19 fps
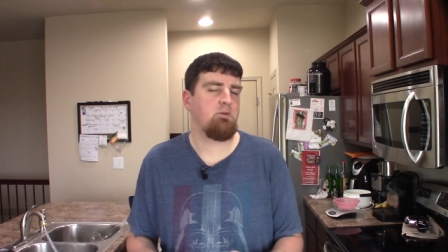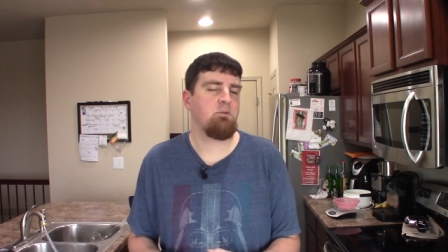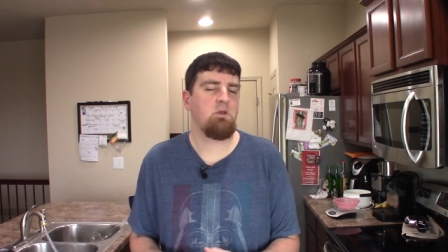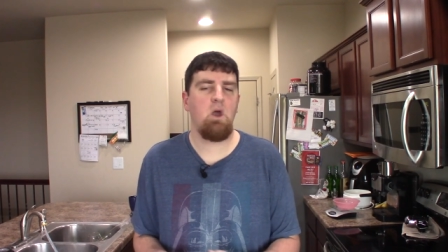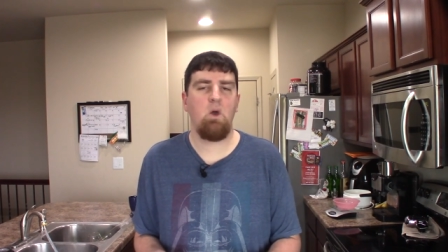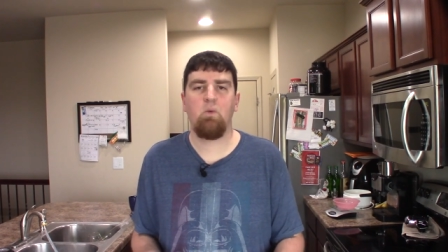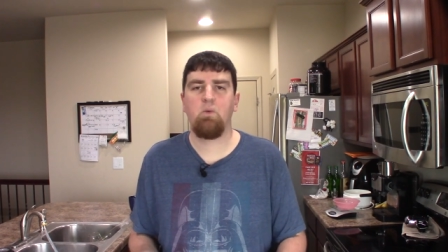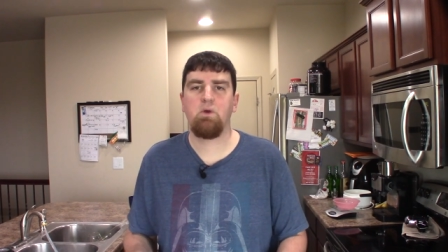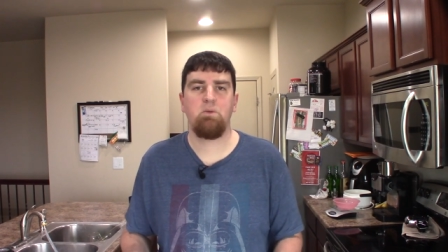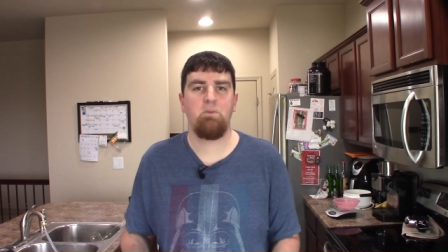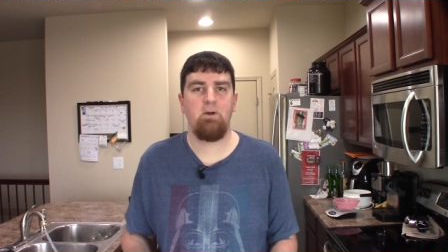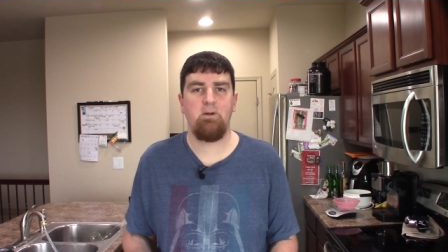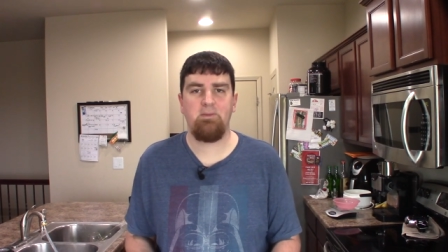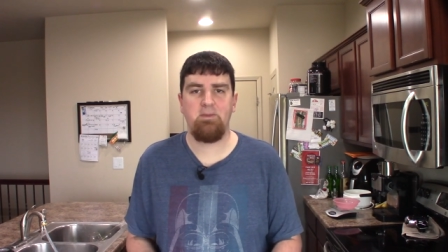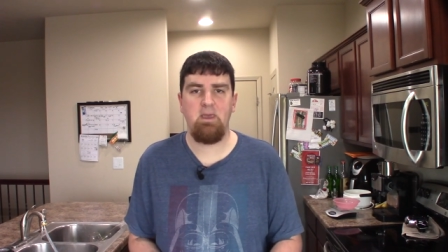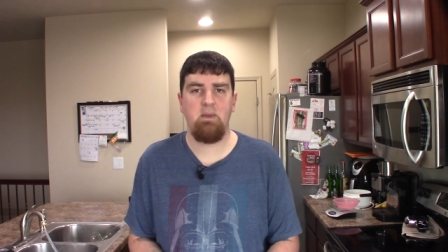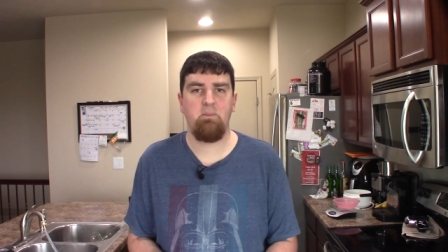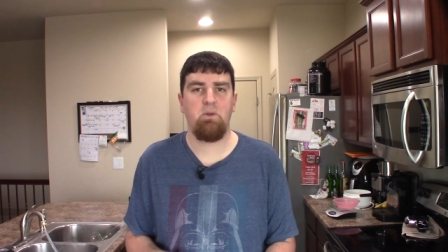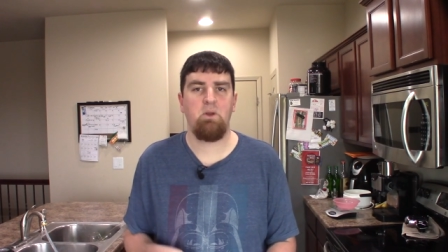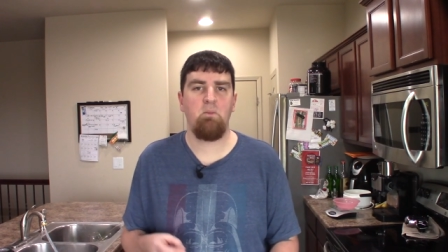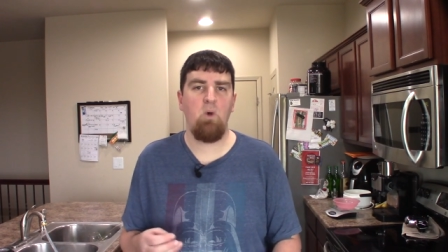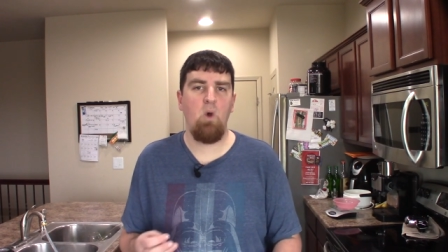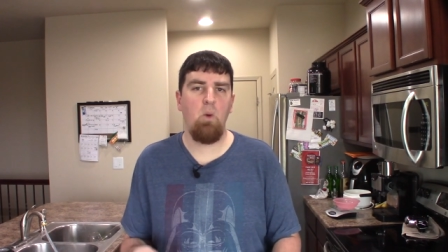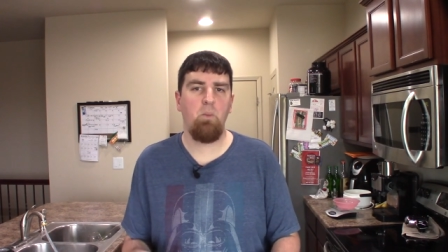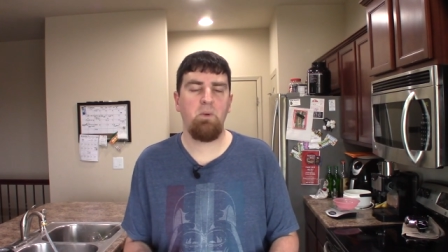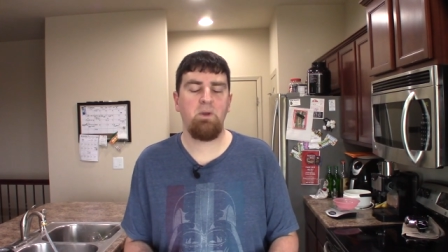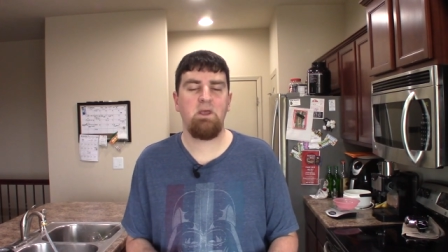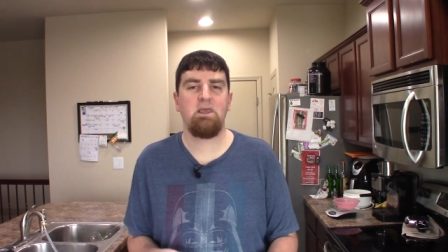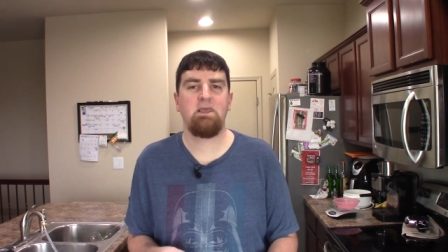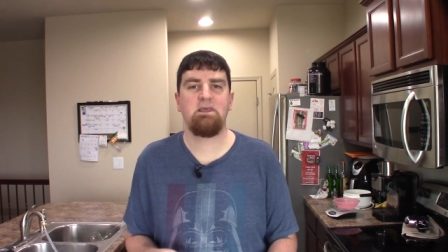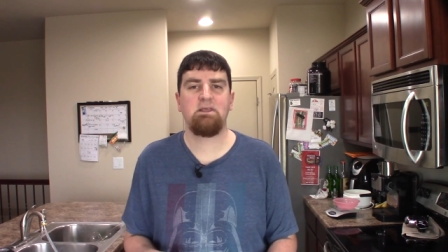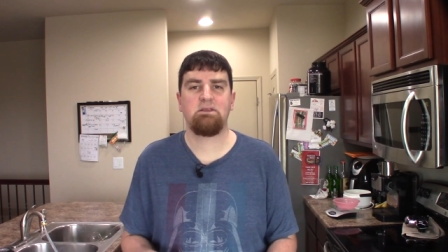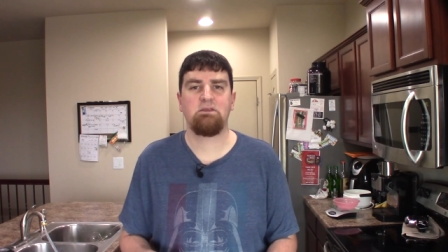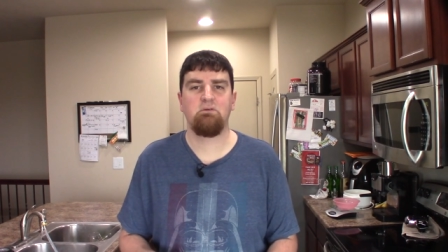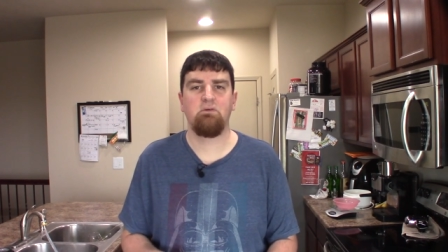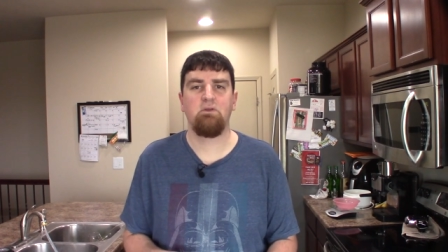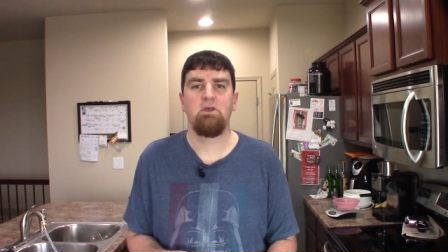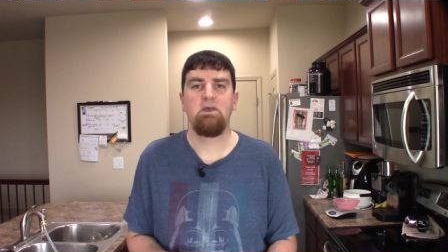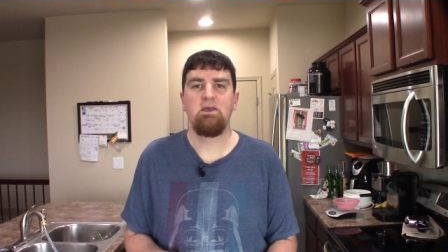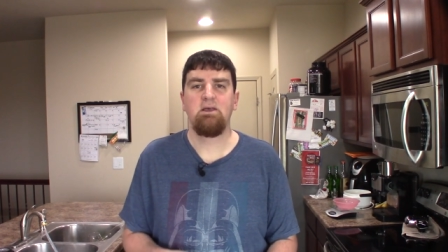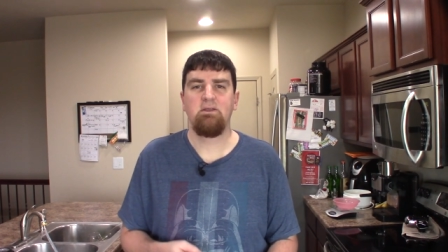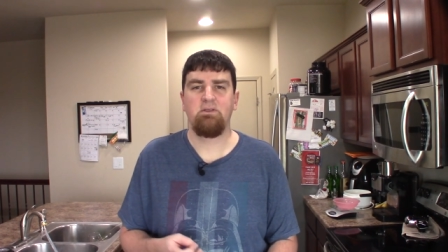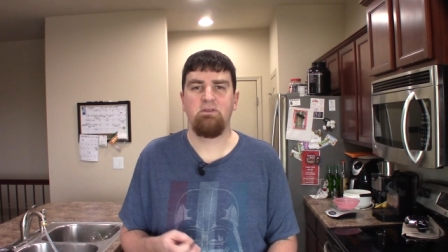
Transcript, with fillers: I'm not worried about that, but I'm hoping I get the